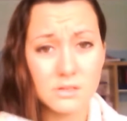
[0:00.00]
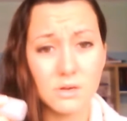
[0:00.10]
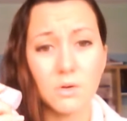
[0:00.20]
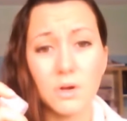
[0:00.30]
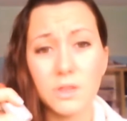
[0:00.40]

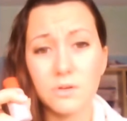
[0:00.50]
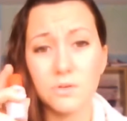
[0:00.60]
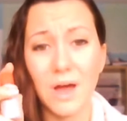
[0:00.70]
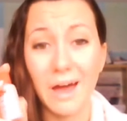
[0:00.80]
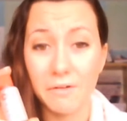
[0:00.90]
So going
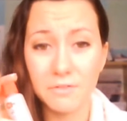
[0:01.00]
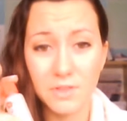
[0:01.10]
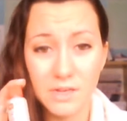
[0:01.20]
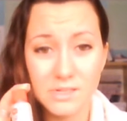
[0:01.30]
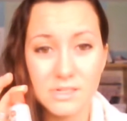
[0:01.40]
through half of
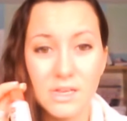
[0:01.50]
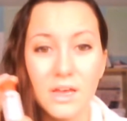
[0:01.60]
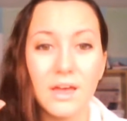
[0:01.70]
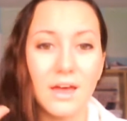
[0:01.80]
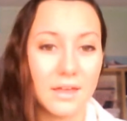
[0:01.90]
this,
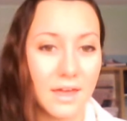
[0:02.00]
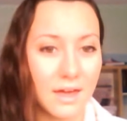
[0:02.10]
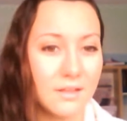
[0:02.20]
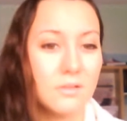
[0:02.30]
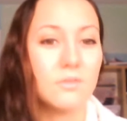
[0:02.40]

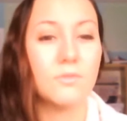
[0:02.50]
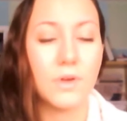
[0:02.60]
again,